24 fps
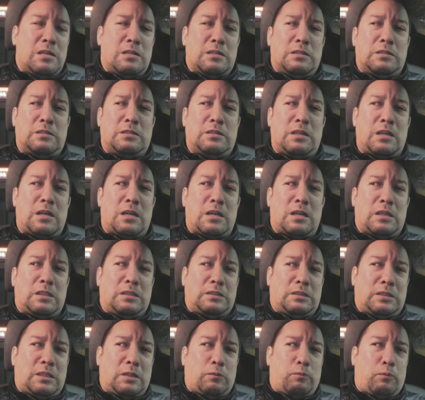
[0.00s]

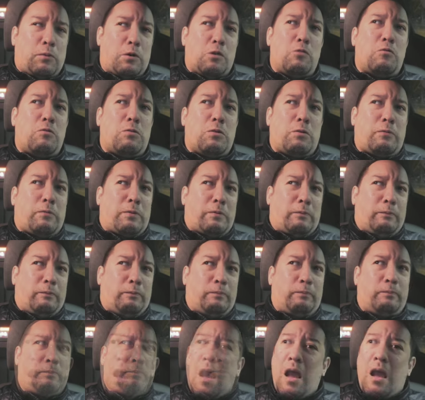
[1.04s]
stars in both of them.
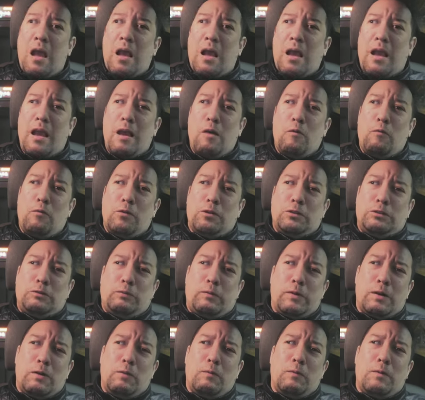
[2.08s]
It was
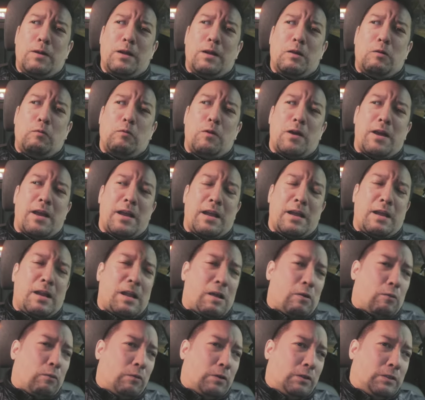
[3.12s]
filmed in a way
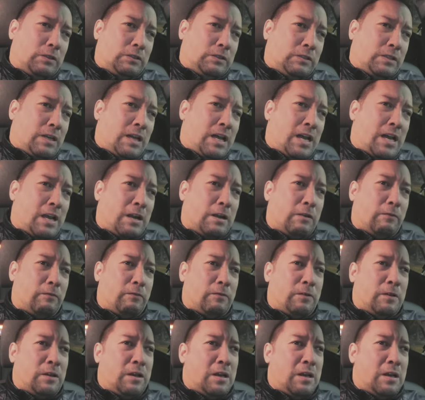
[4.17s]
that was kind of